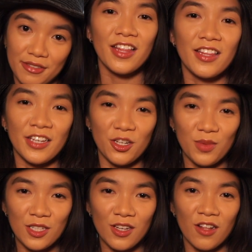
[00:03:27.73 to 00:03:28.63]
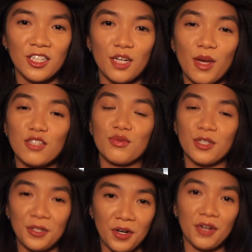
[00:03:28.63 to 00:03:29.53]
The Gilman Scholarship has really
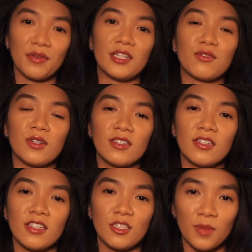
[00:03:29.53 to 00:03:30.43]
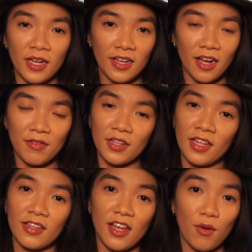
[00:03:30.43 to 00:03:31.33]
great resources explaining
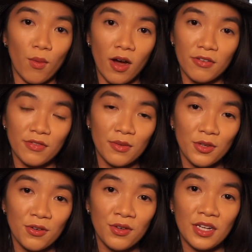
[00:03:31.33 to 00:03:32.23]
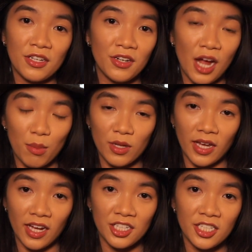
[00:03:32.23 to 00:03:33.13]
everything they want from you in your
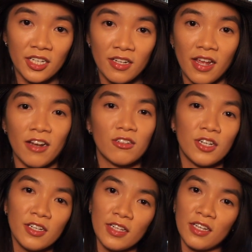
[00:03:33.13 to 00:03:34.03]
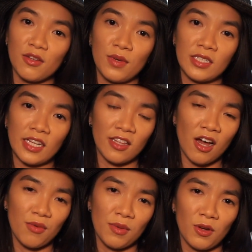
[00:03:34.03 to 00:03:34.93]
application, and I'll try to link the ones I
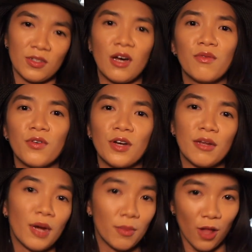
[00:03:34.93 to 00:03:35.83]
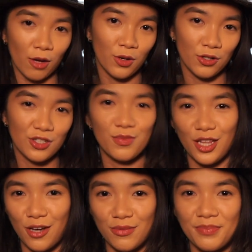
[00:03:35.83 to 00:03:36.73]
thought were most helpful in my blog post below.